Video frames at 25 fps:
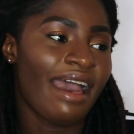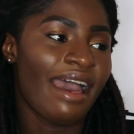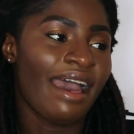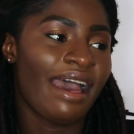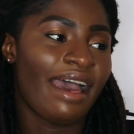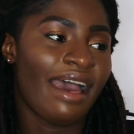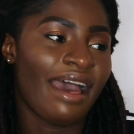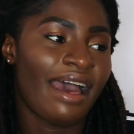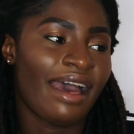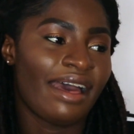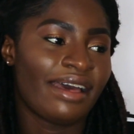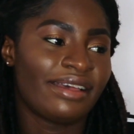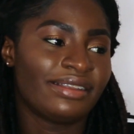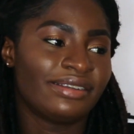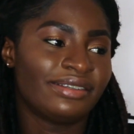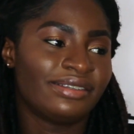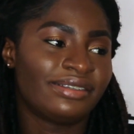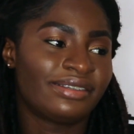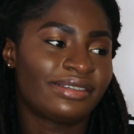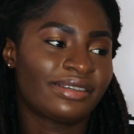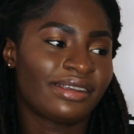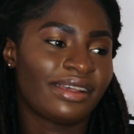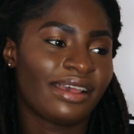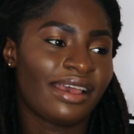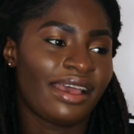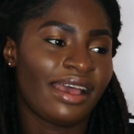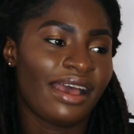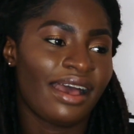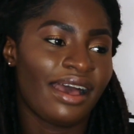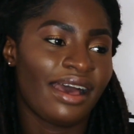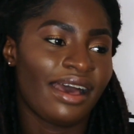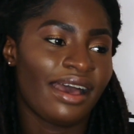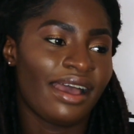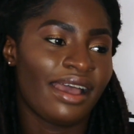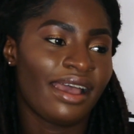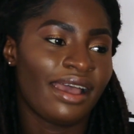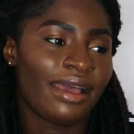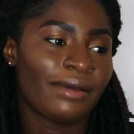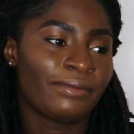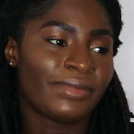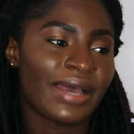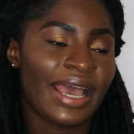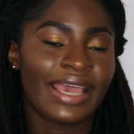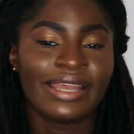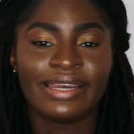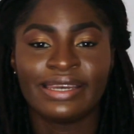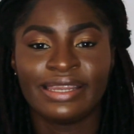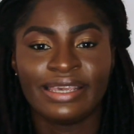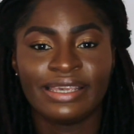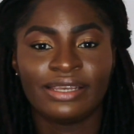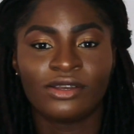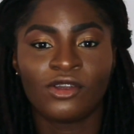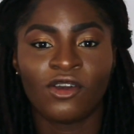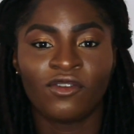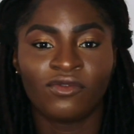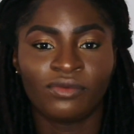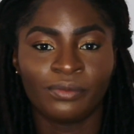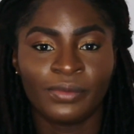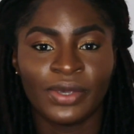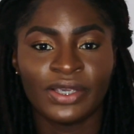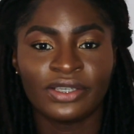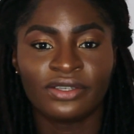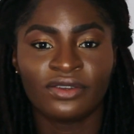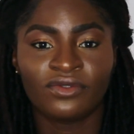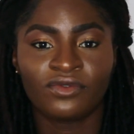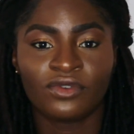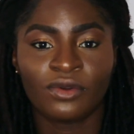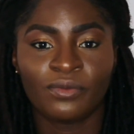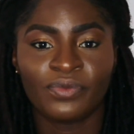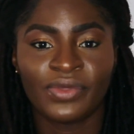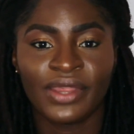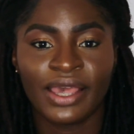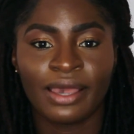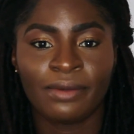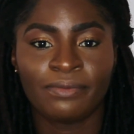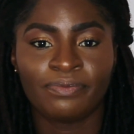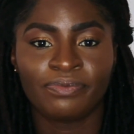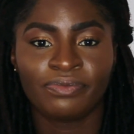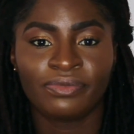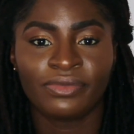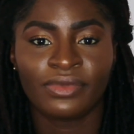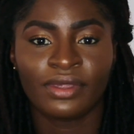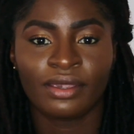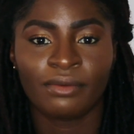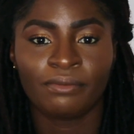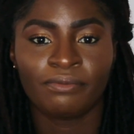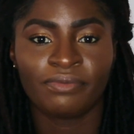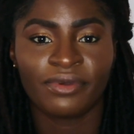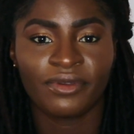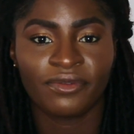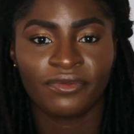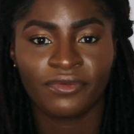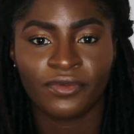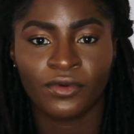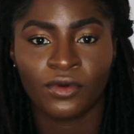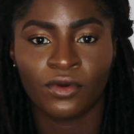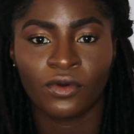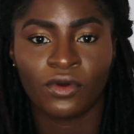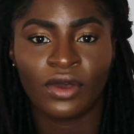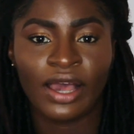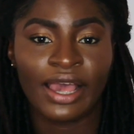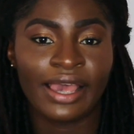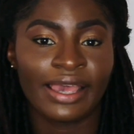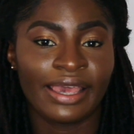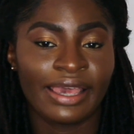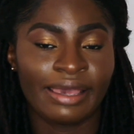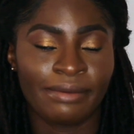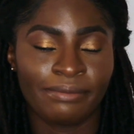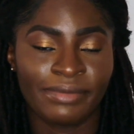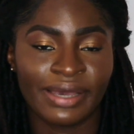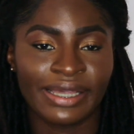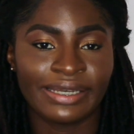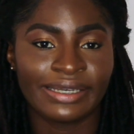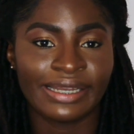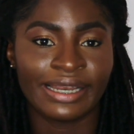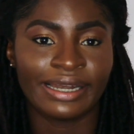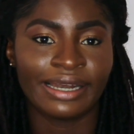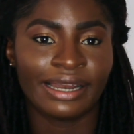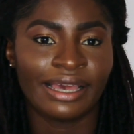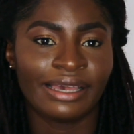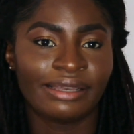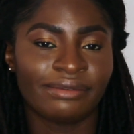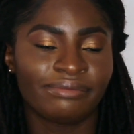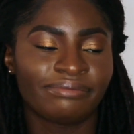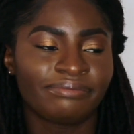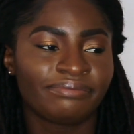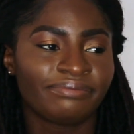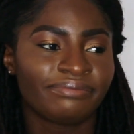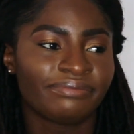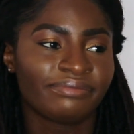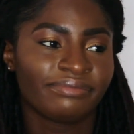and I need confirmation from them before I hit my deadline.